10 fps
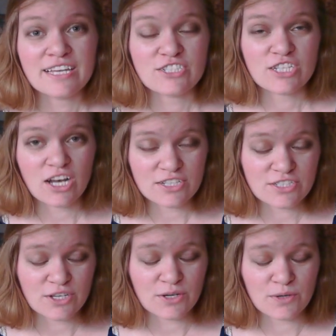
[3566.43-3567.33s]
She
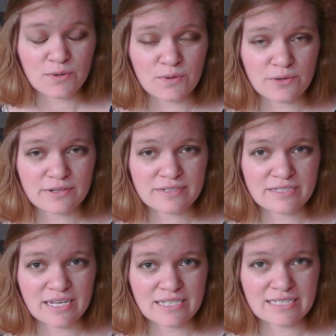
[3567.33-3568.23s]
also
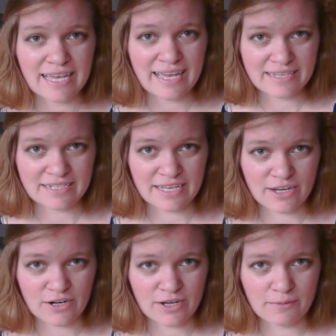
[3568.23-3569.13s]
does a hand dye
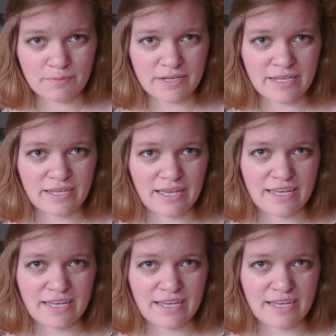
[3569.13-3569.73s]
yarn company,